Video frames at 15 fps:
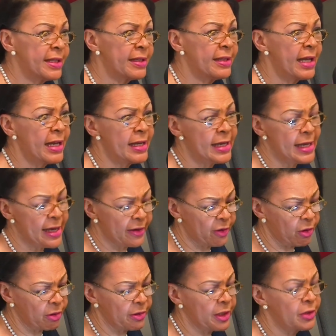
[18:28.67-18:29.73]
he had
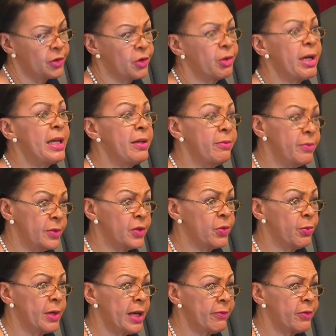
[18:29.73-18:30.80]
all the training was
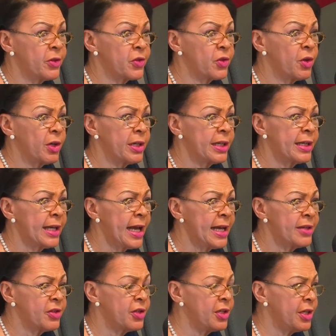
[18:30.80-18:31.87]
when I first started
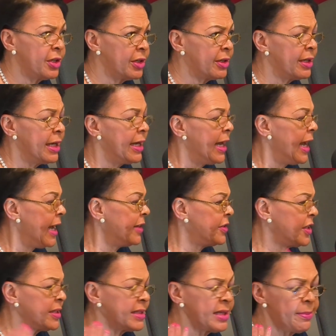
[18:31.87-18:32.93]
last year, mm-hmm. and
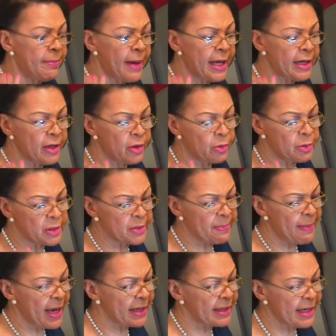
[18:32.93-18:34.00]
just somebody who was
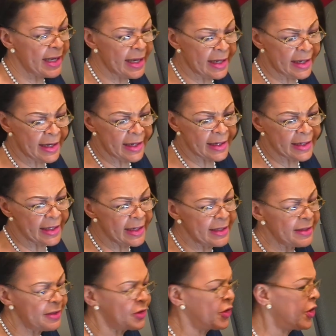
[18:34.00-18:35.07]
magnetic,
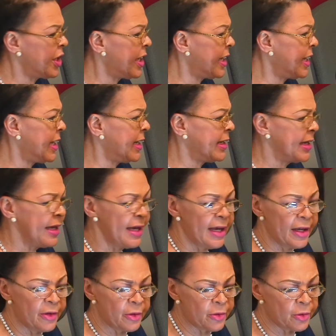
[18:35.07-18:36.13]
energetic,
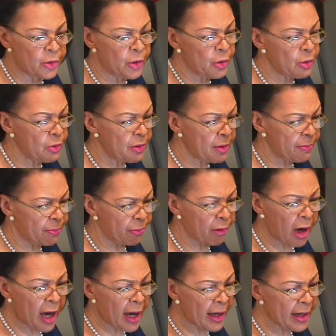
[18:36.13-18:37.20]
knew the
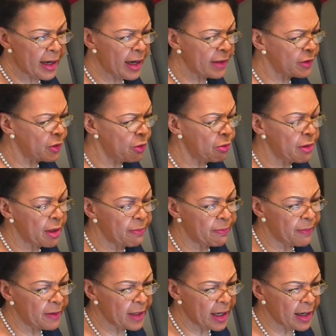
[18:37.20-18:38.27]
product, knew the
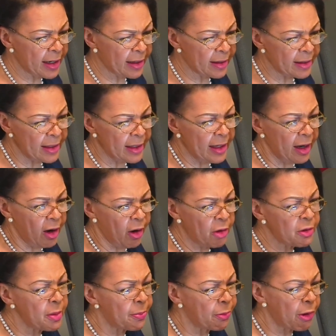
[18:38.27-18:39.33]
uh, all
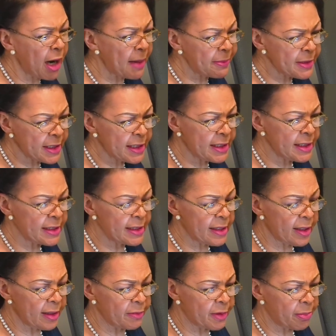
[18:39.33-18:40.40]
the properties
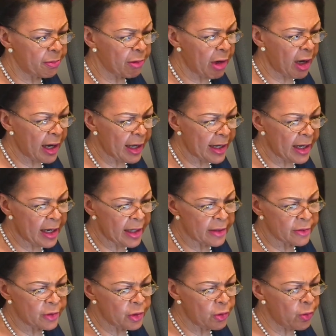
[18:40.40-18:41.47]
of the product,
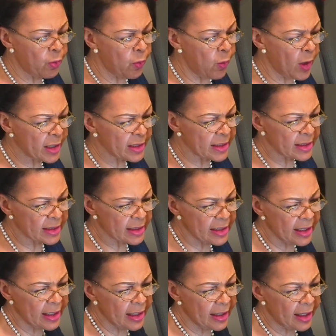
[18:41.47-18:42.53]
knew what
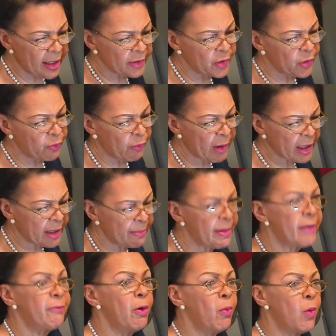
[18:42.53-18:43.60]
uh, to
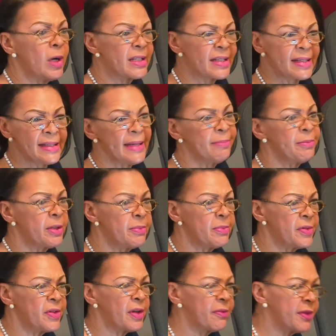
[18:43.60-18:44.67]
recommend for what
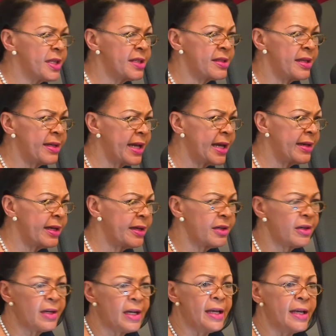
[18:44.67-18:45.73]
symptoms of this and that and
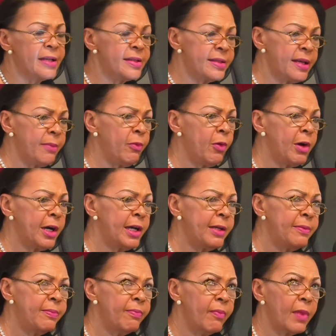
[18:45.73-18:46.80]
other.
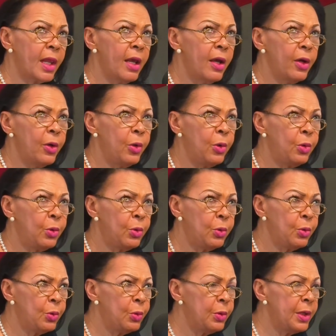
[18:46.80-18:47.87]
Someone
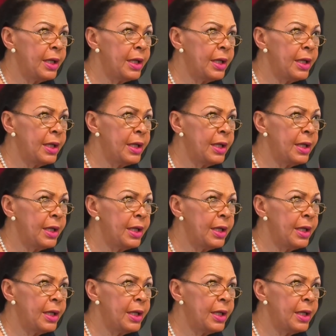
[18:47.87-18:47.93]
who